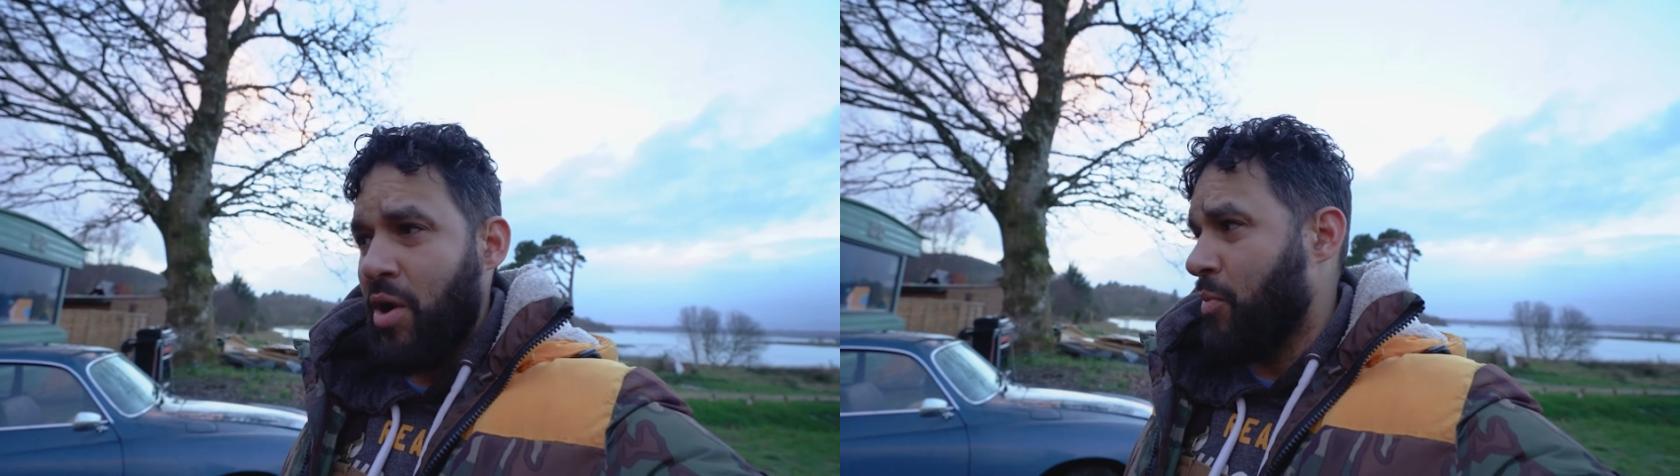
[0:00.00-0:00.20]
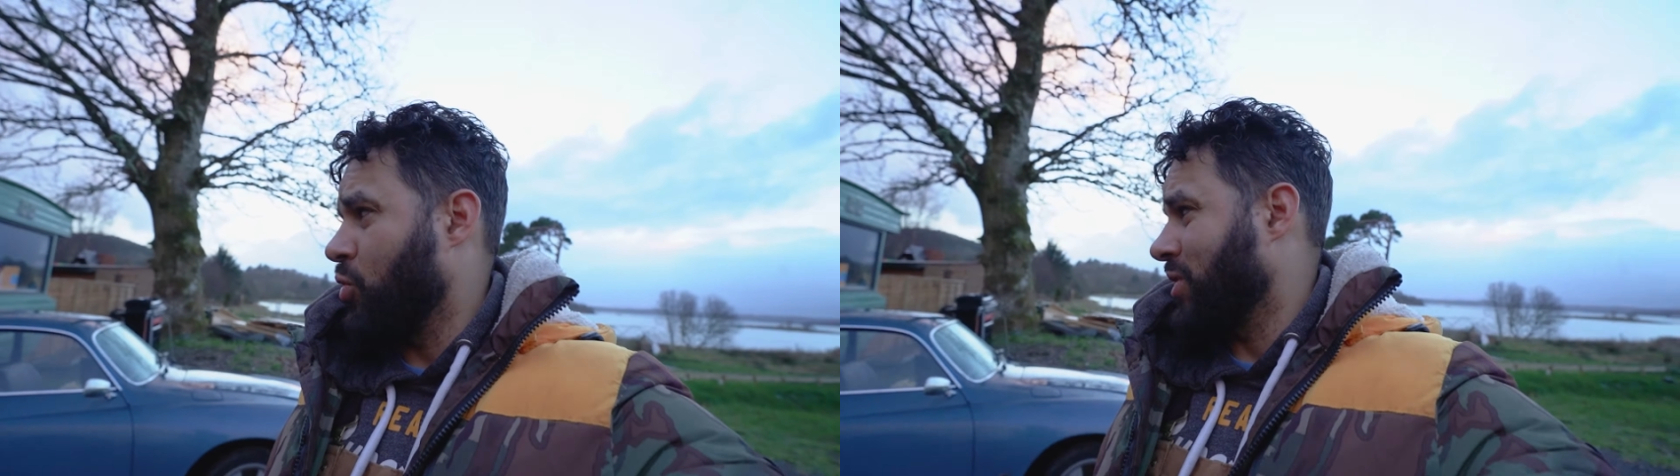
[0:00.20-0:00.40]

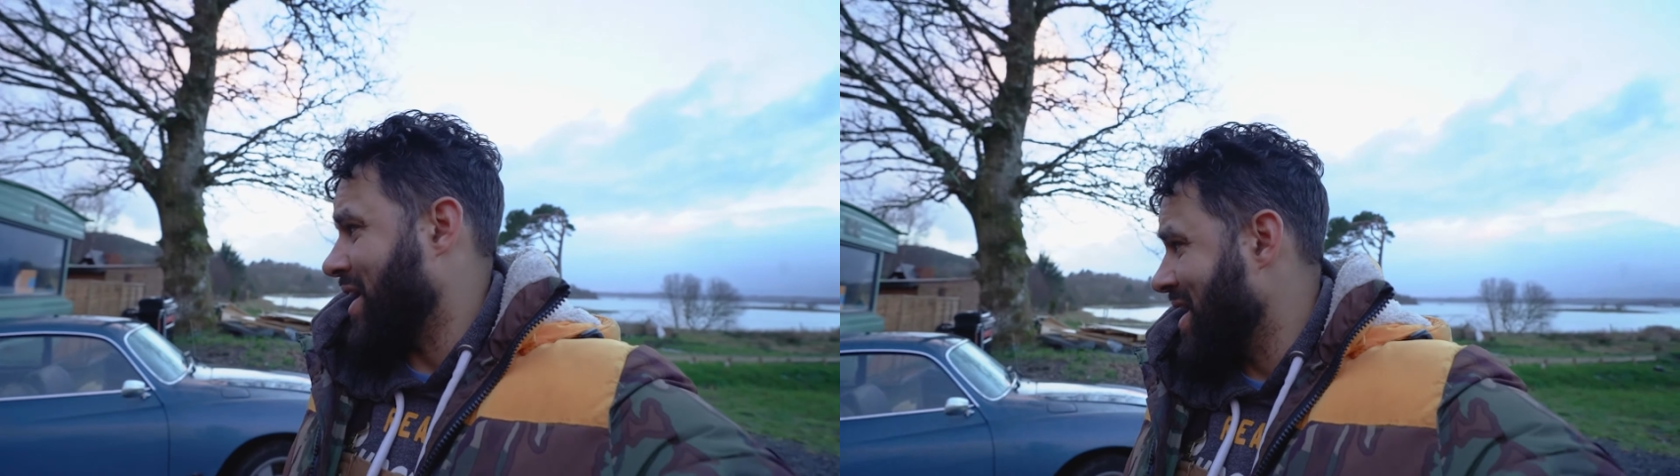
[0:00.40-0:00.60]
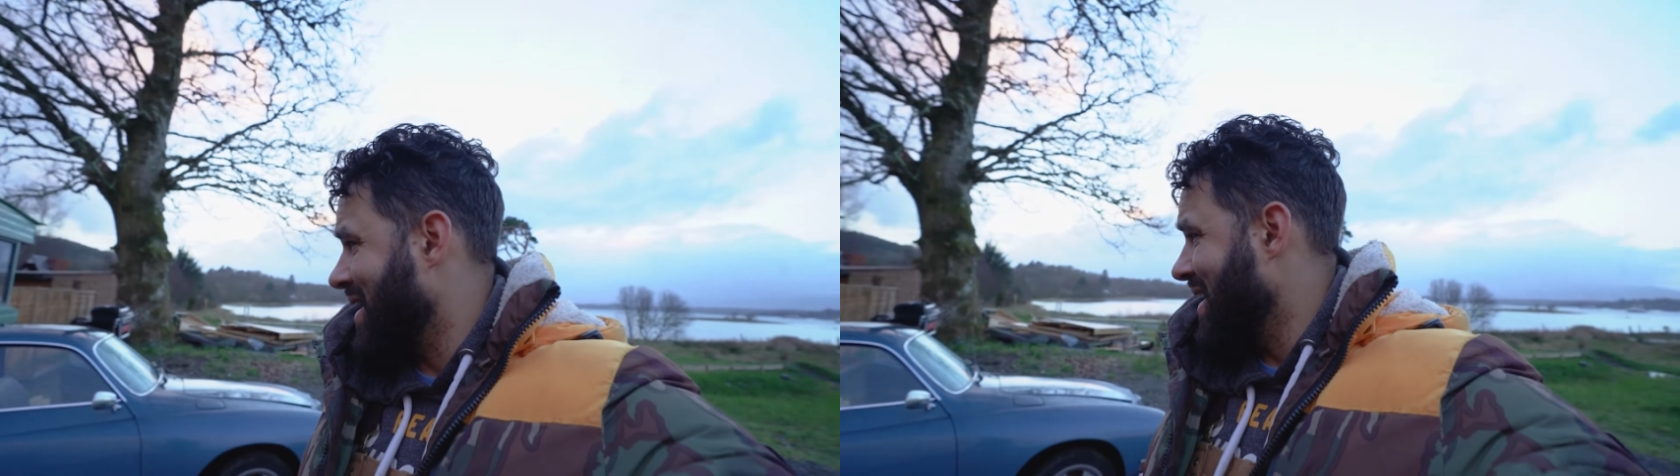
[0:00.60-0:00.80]

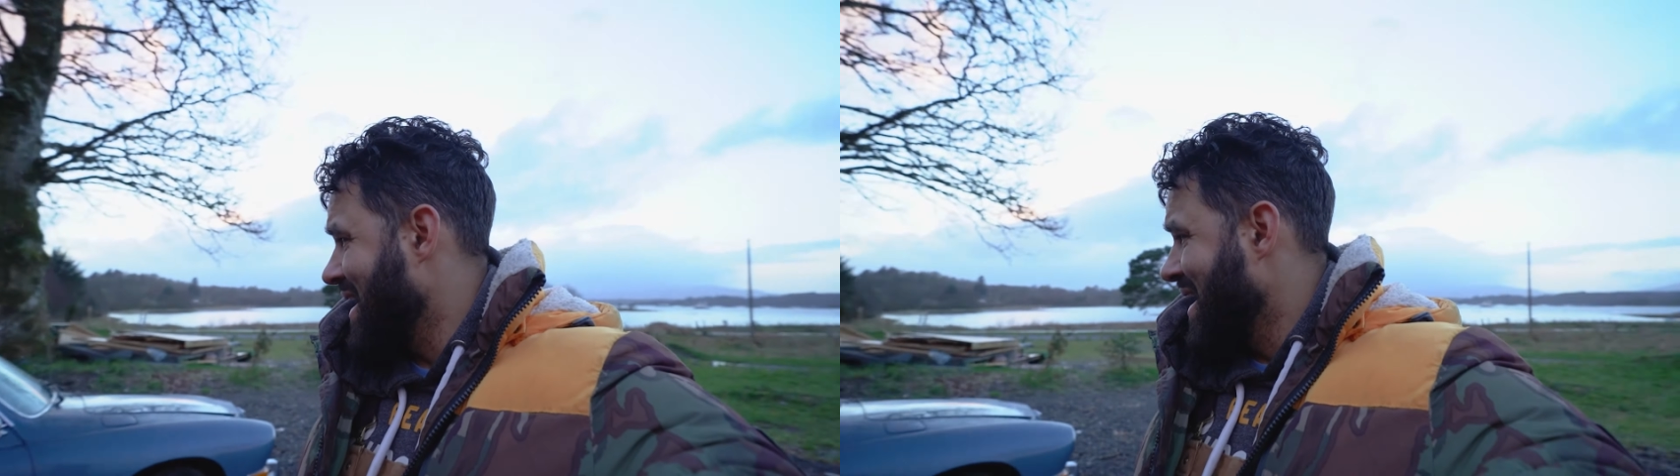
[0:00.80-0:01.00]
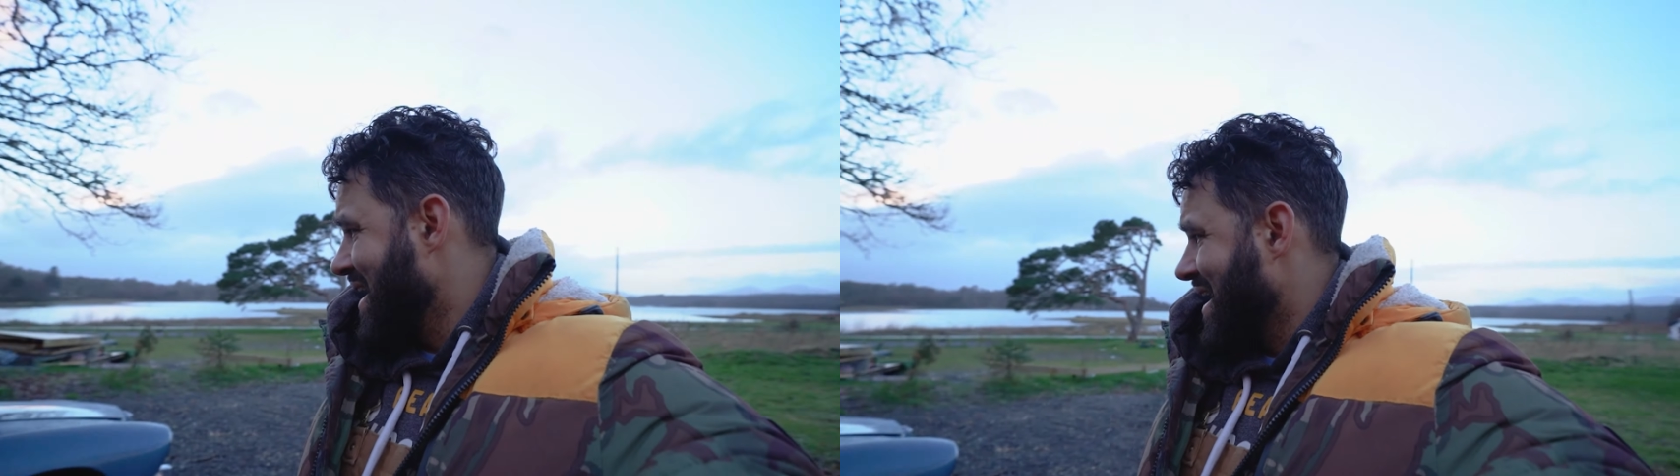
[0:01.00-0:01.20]
morning,
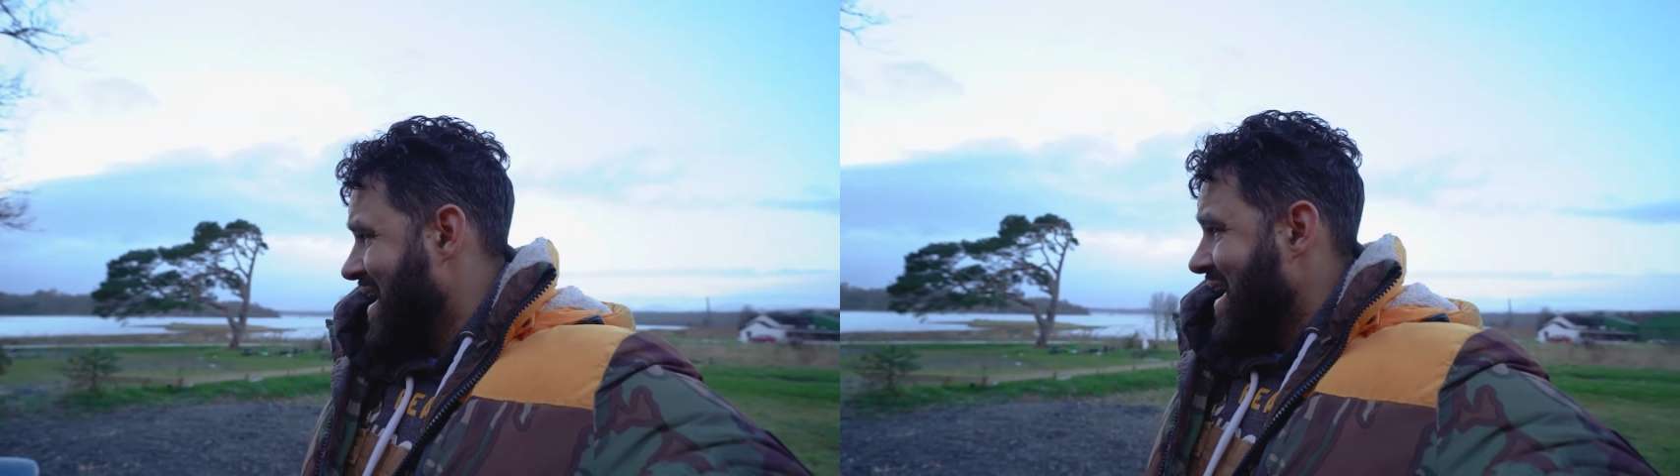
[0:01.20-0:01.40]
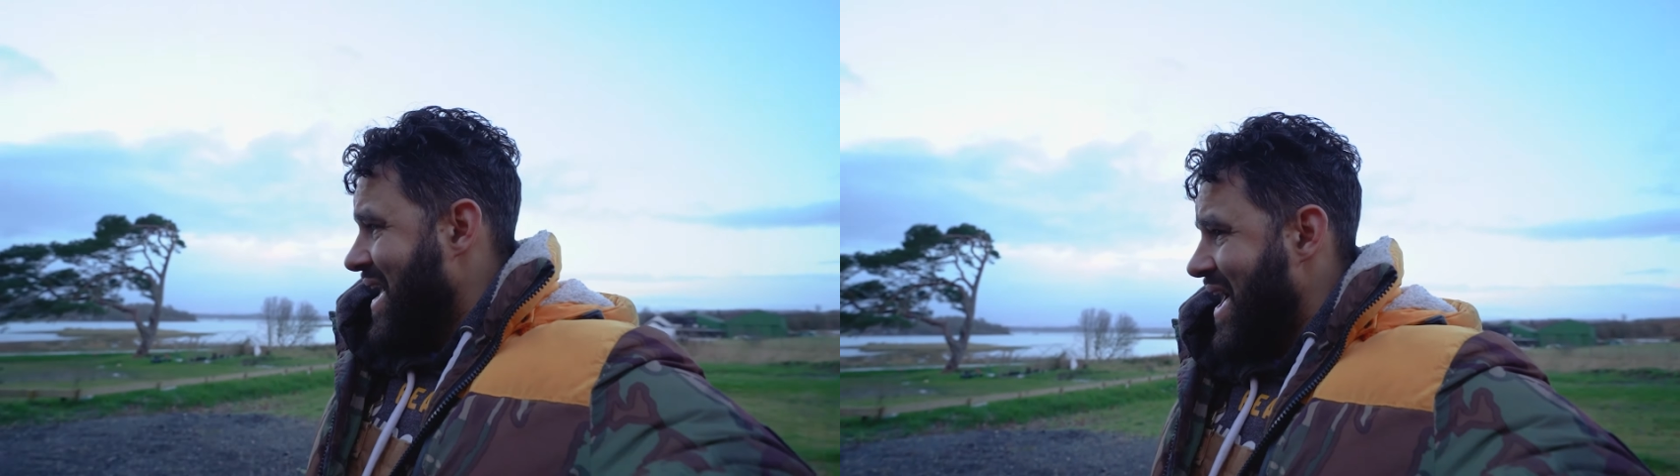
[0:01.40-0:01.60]

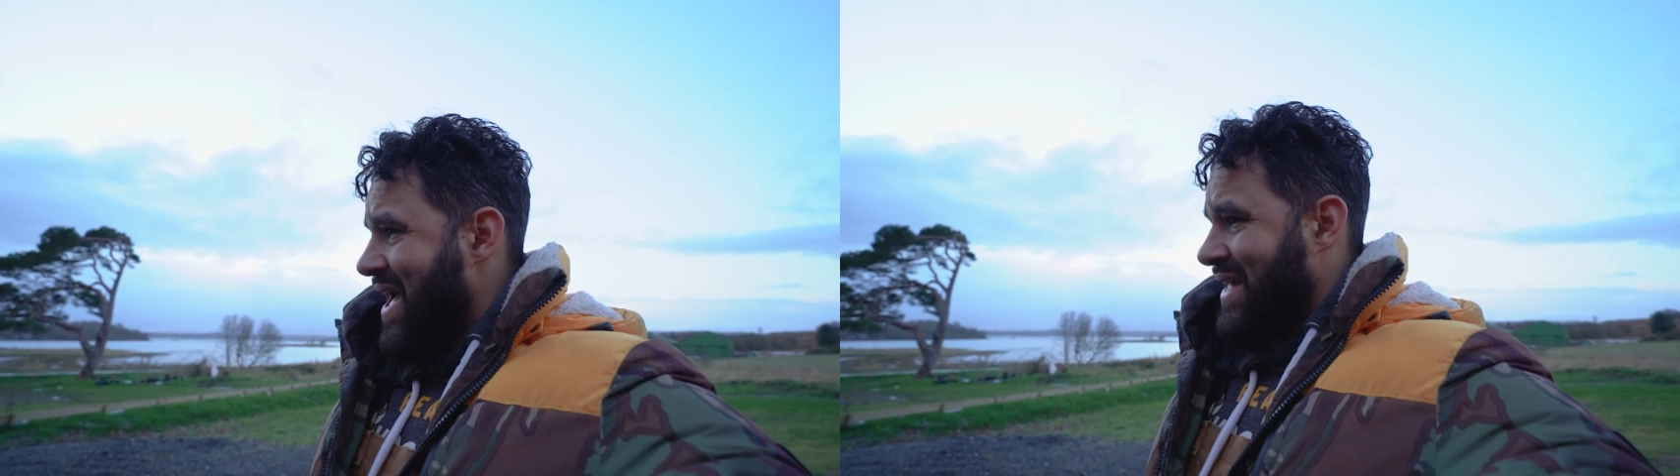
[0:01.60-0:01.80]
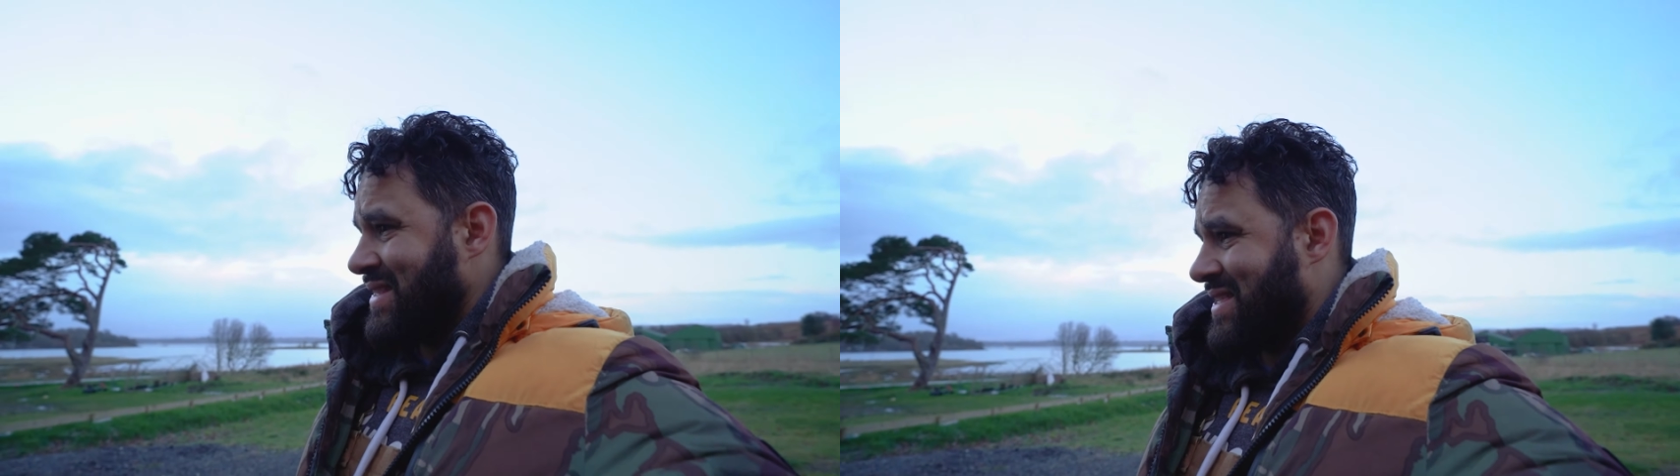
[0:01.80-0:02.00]

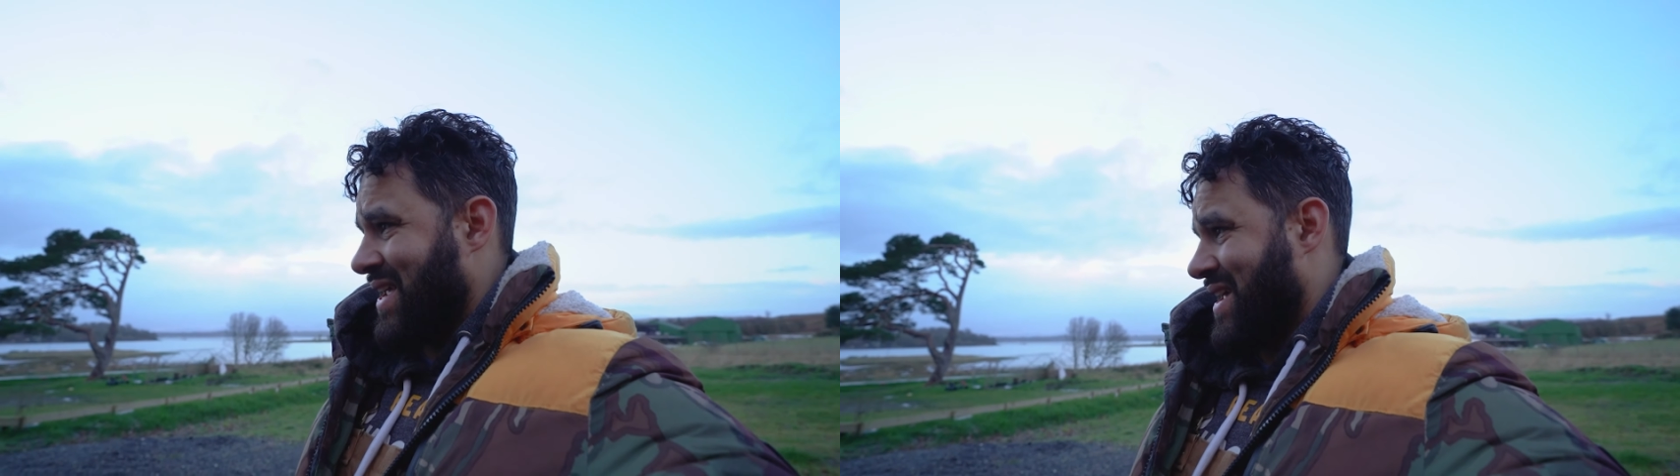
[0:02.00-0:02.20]
and